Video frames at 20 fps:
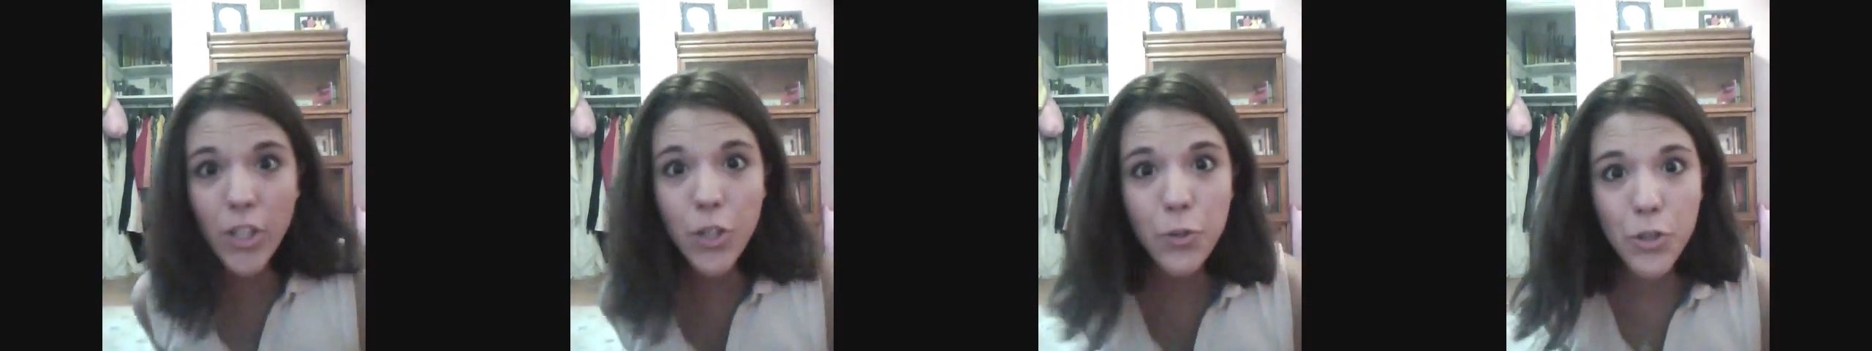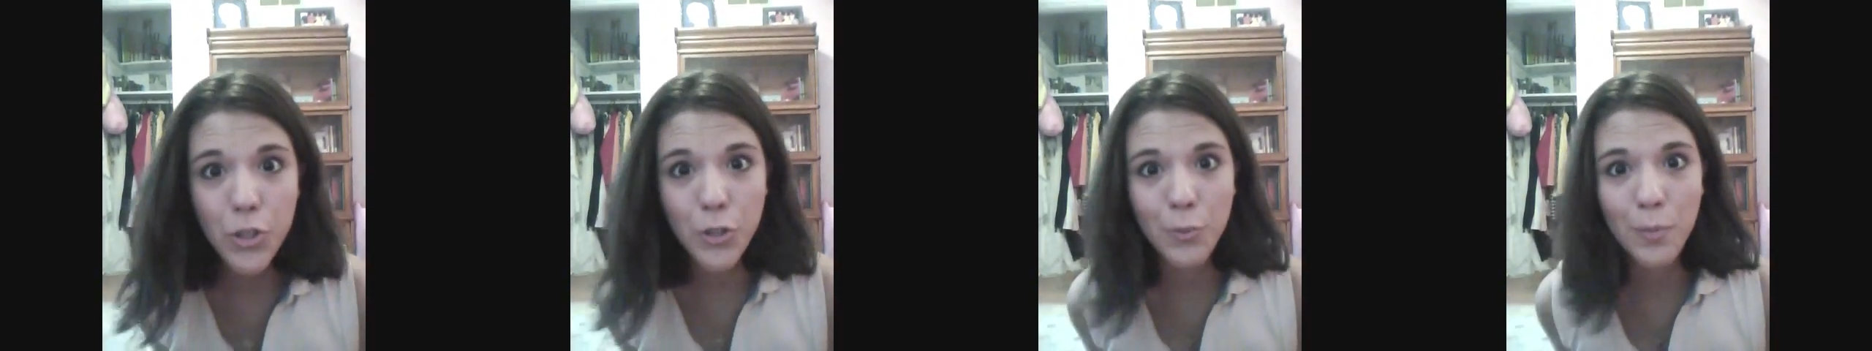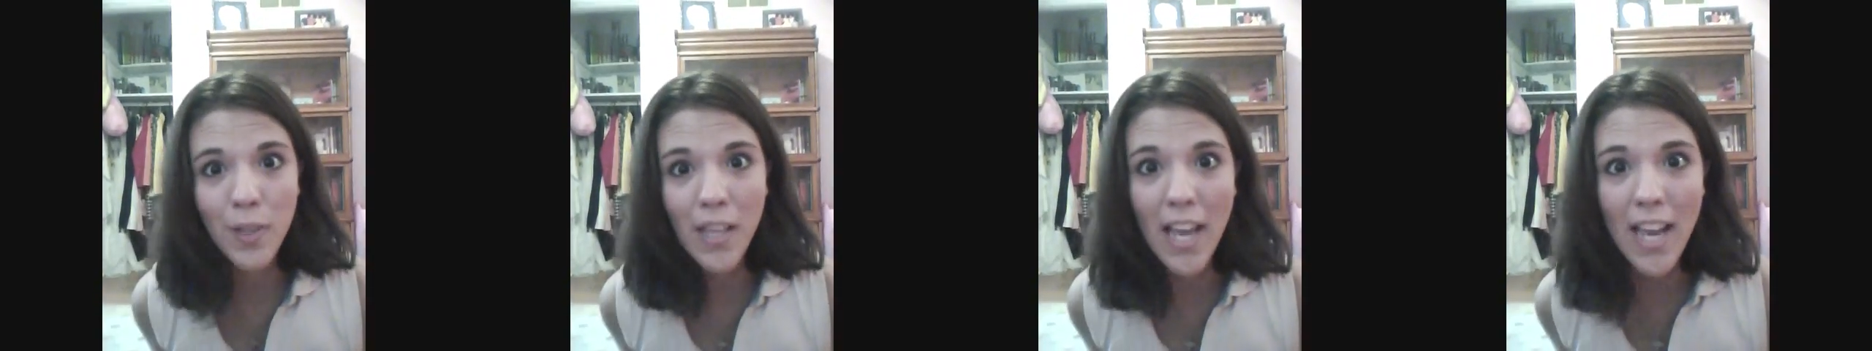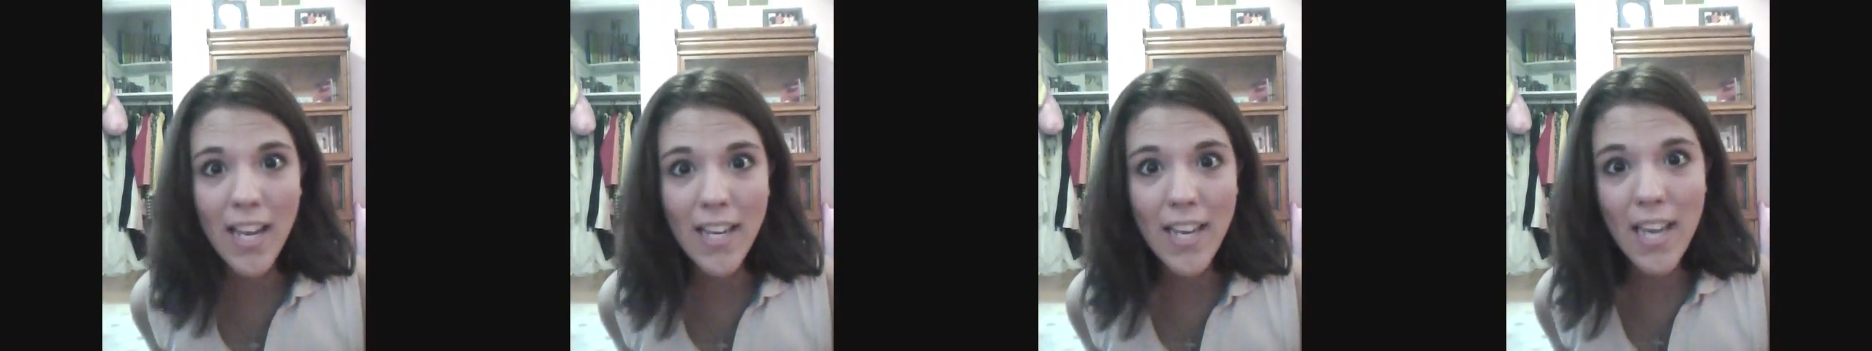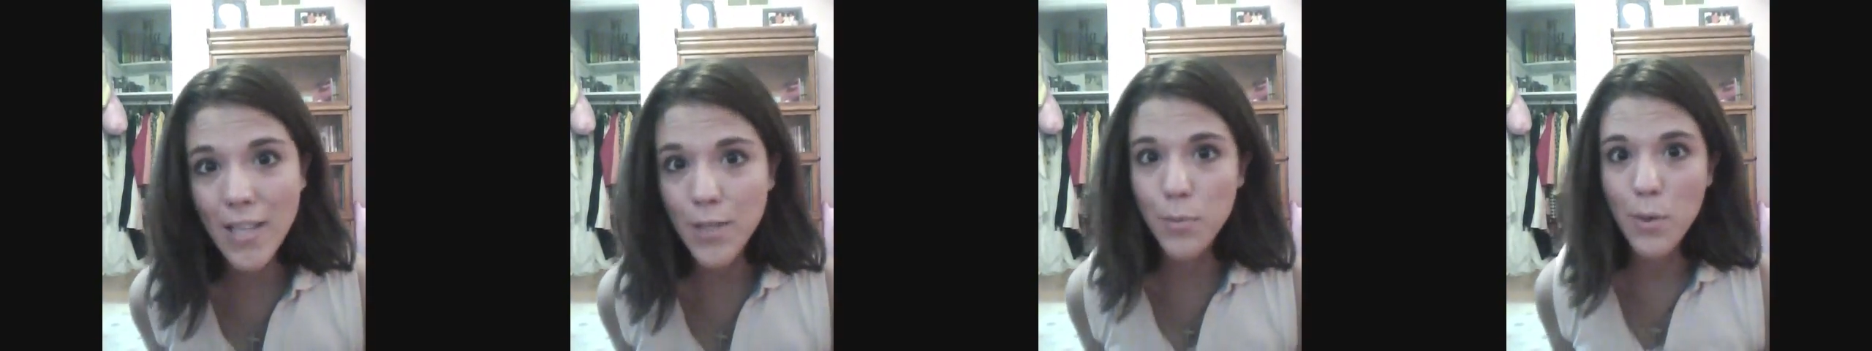YouTube
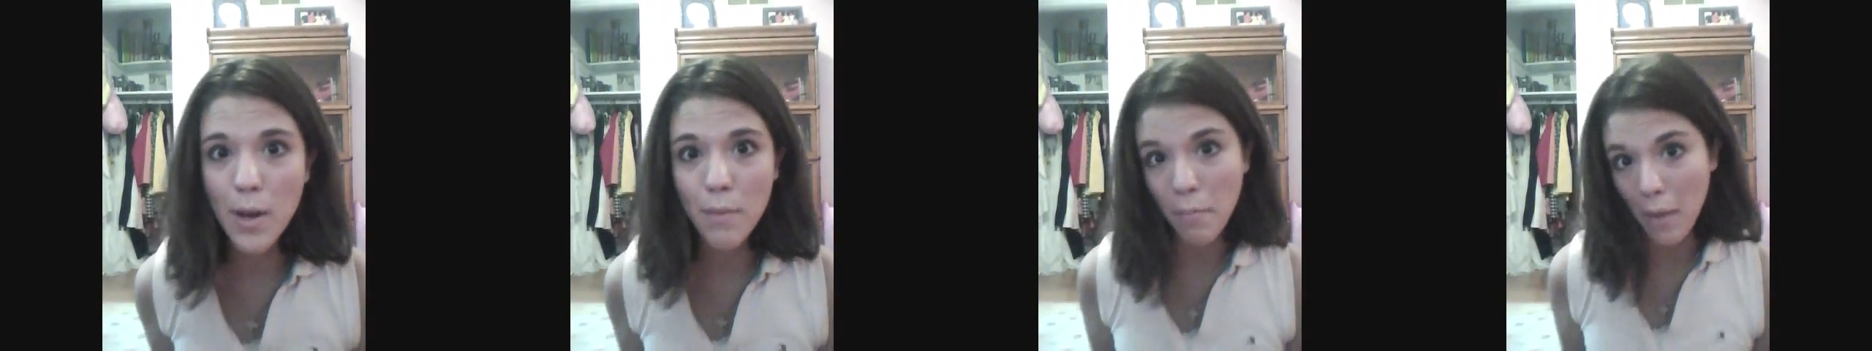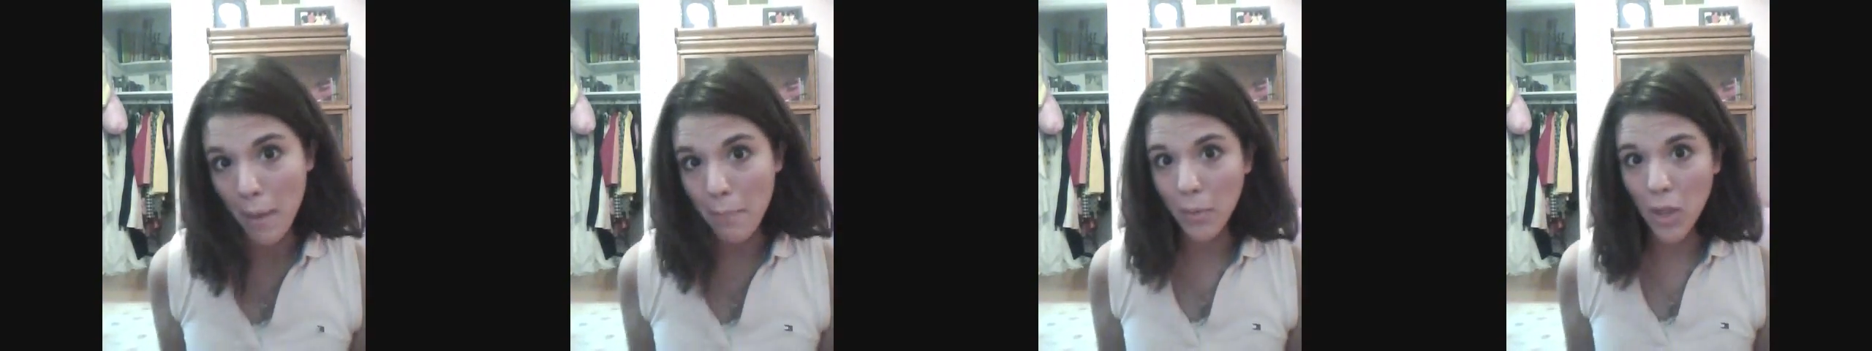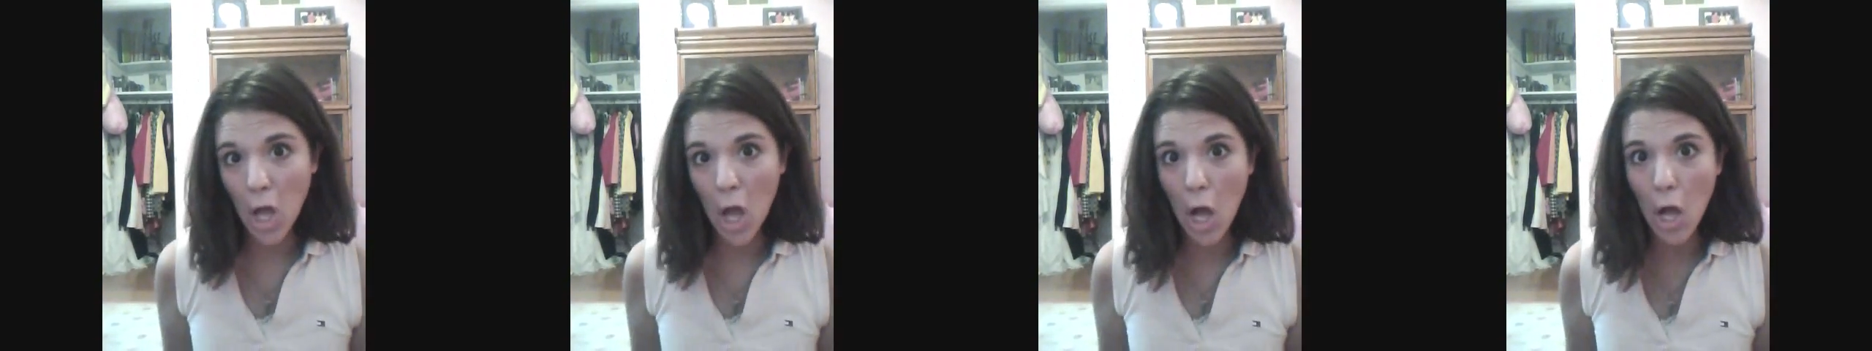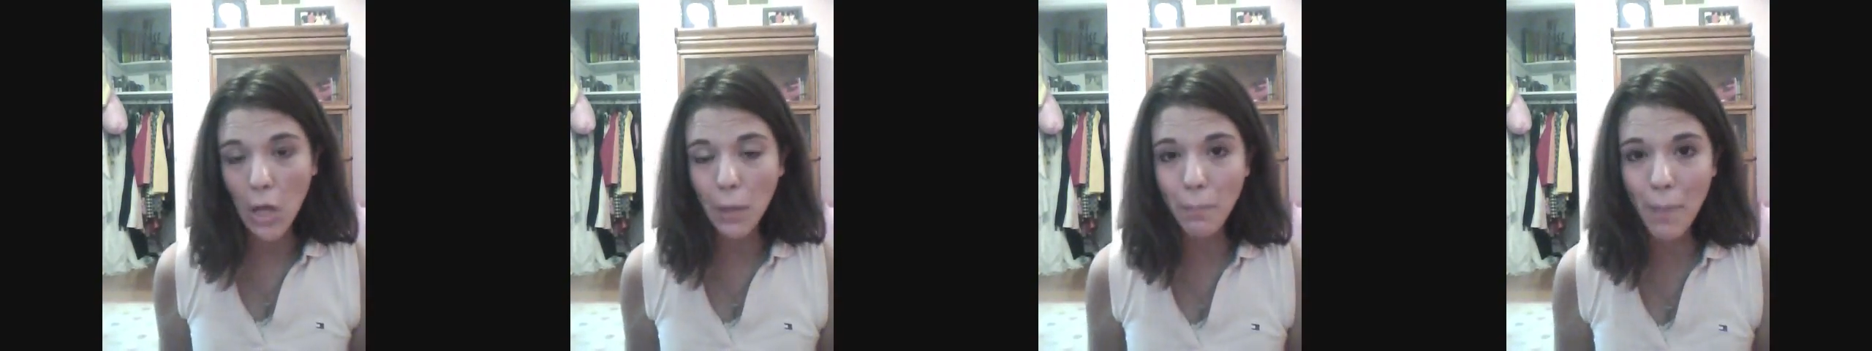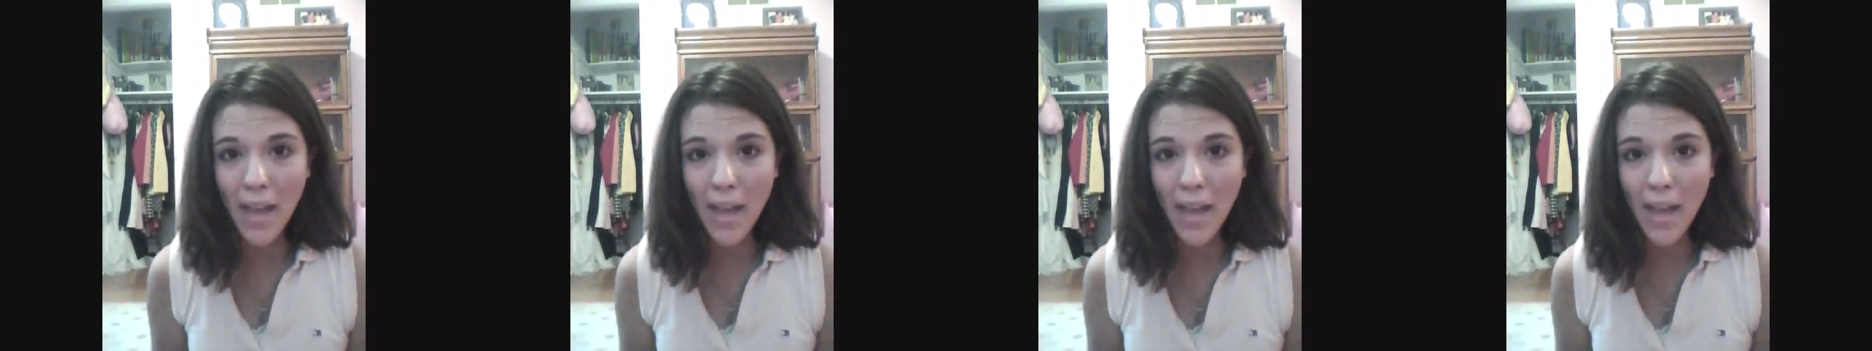land has read my blog,